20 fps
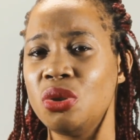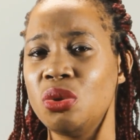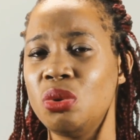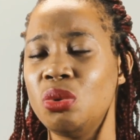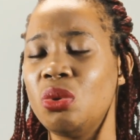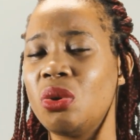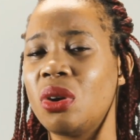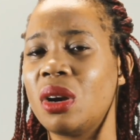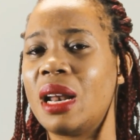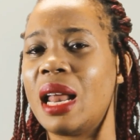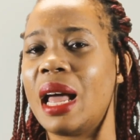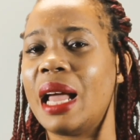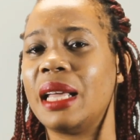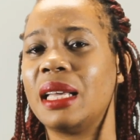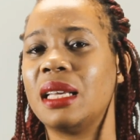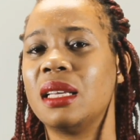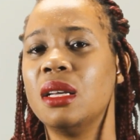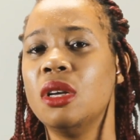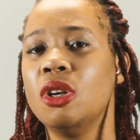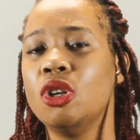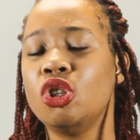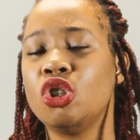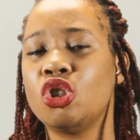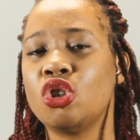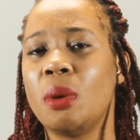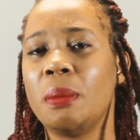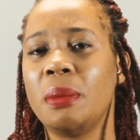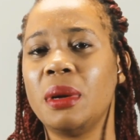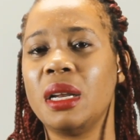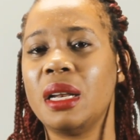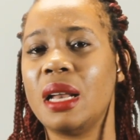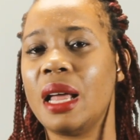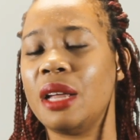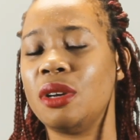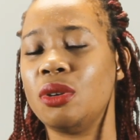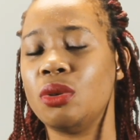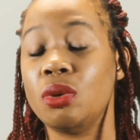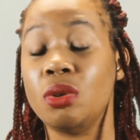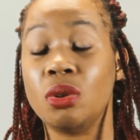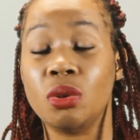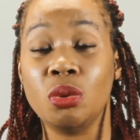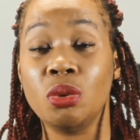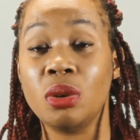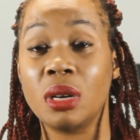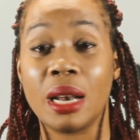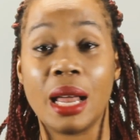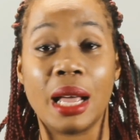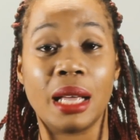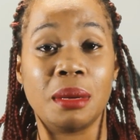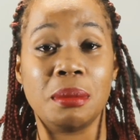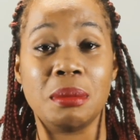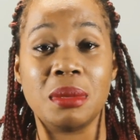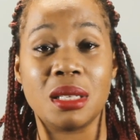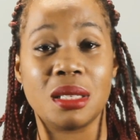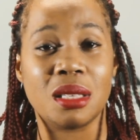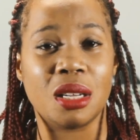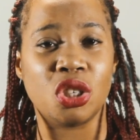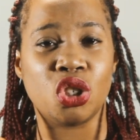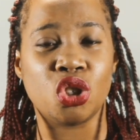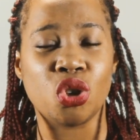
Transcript: you look like somebody that I know, you look like Mr.